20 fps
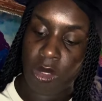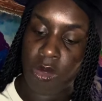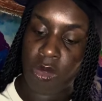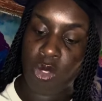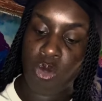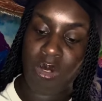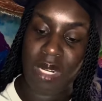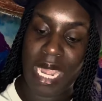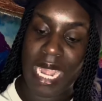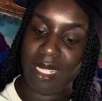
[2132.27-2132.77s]

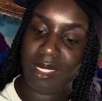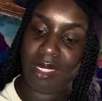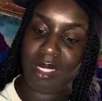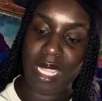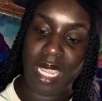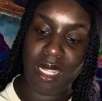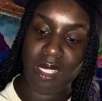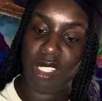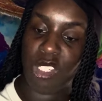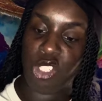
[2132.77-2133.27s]
Do not
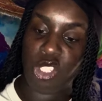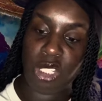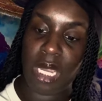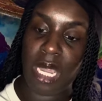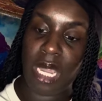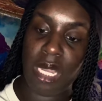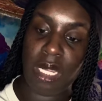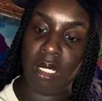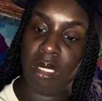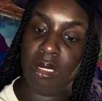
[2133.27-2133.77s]
take this
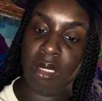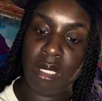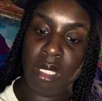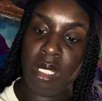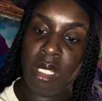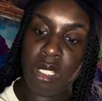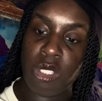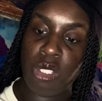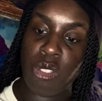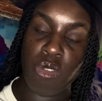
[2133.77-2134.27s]
child
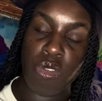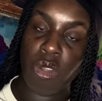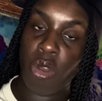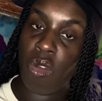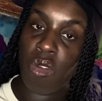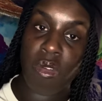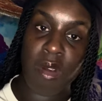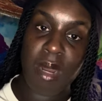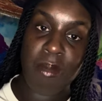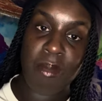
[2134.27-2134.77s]
to no
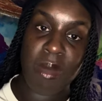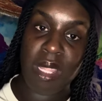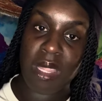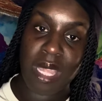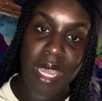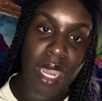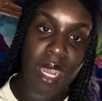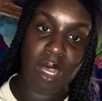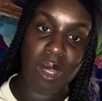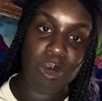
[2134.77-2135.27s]
grandmother
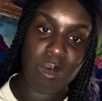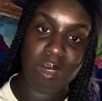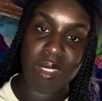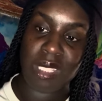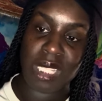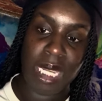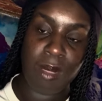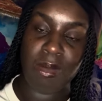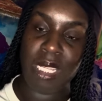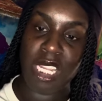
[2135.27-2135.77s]
house.
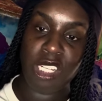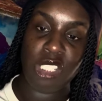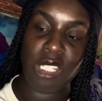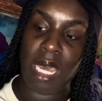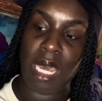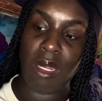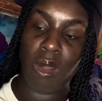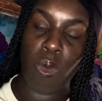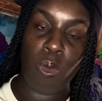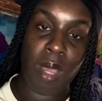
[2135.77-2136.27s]
Keep that
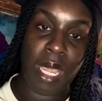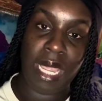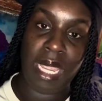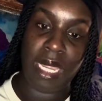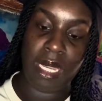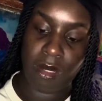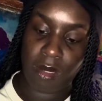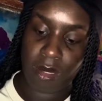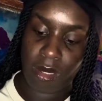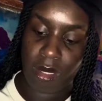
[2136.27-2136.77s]
child
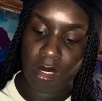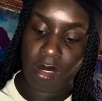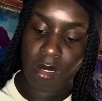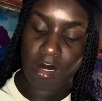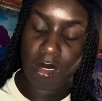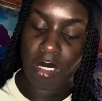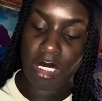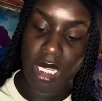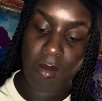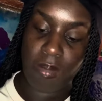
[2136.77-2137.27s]
away.
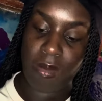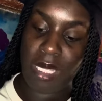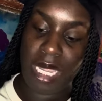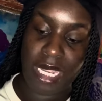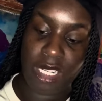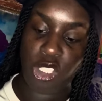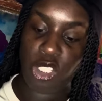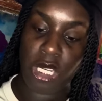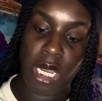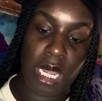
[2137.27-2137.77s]
Keep
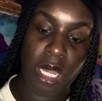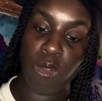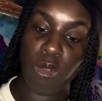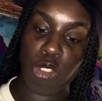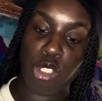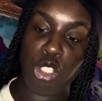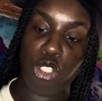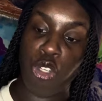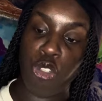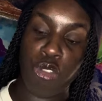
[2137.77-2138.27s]
that child or
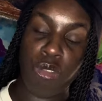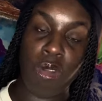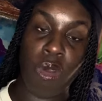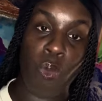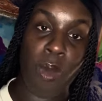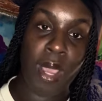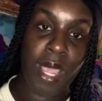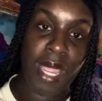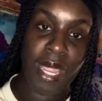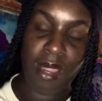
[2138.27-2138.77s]
children
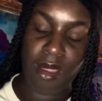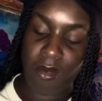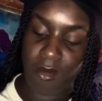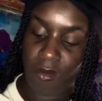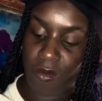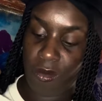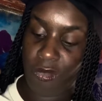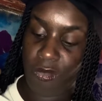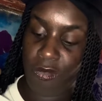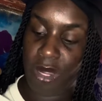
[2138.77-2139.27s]
away.
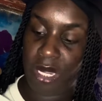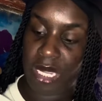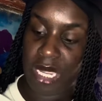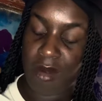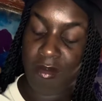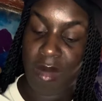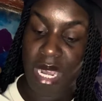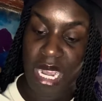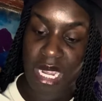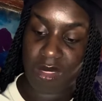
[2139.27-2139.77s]
Fucking
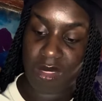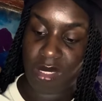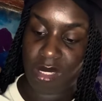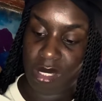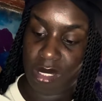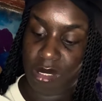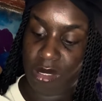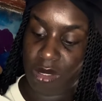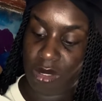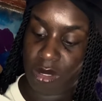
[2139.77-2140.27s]

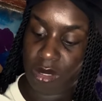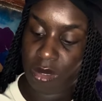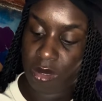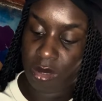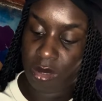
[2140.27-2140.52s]
monsters.